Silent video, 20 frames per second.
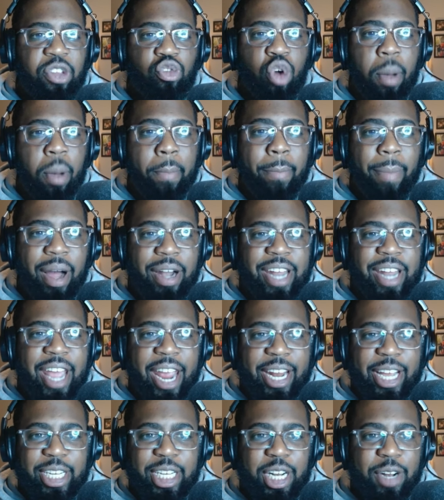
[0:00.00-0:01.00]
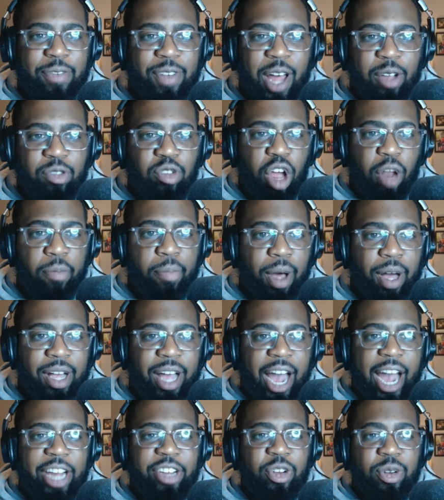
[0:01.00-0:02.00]
to a Monday edition of Locked On
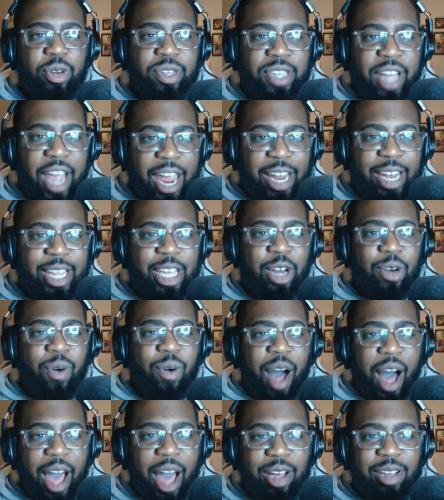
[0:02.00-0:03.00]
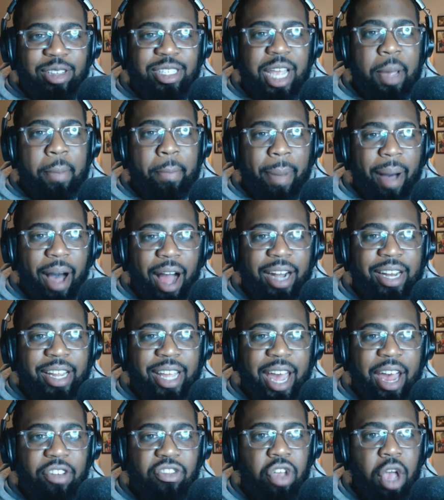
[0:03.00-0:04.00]
Buckeyes, your daily Ohio State
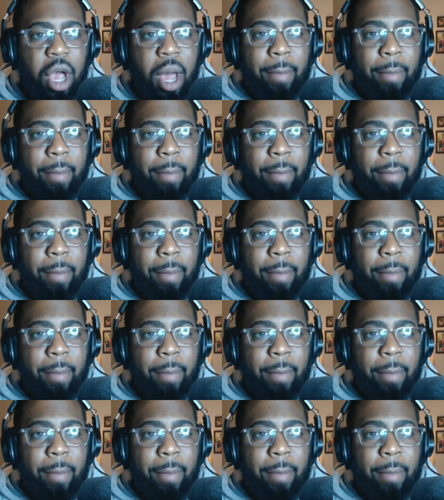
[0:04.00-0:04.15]
podcast,